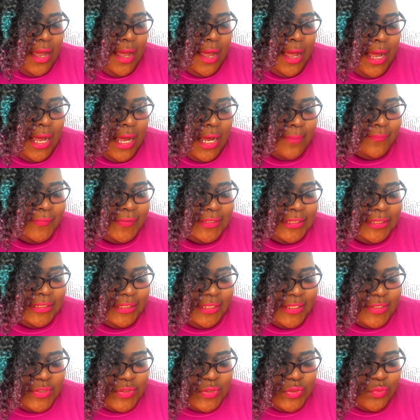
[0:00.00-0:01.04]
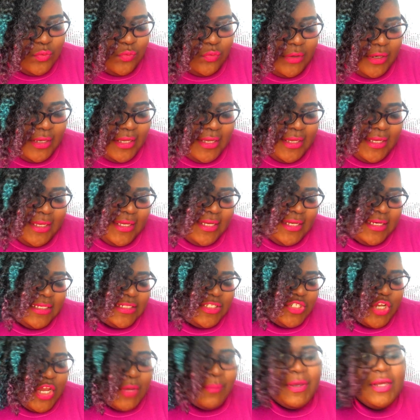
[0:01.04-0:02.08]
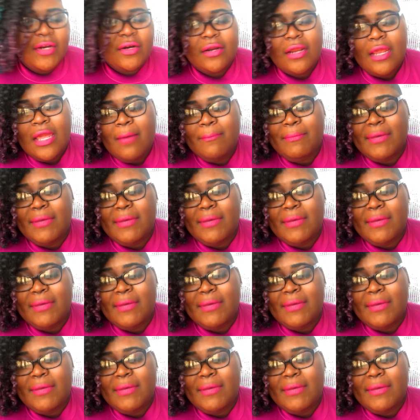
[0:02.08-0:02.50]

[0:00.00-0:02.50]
Um, the glycerin, shea butter.